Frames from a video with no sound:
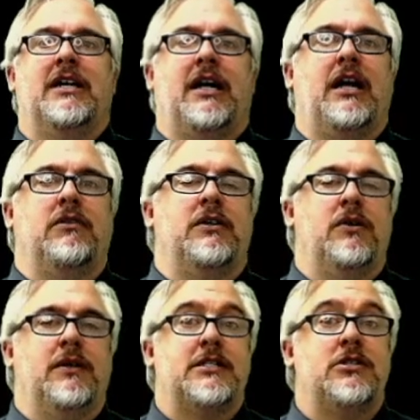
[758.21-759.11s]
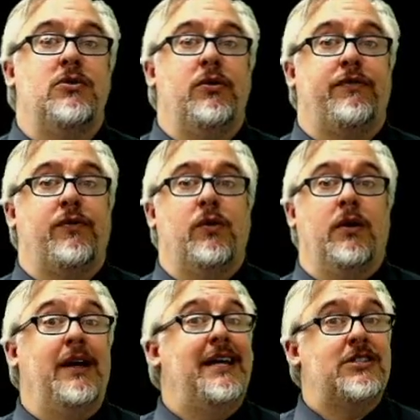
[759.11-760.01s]
I don't know, let's do it for
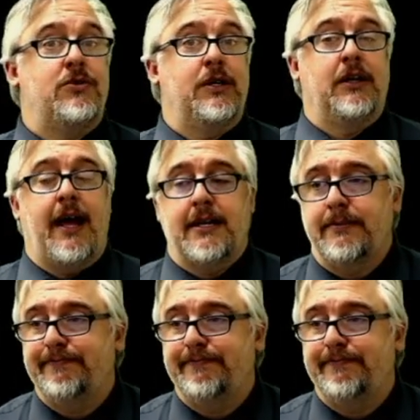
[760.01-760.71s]
a history class.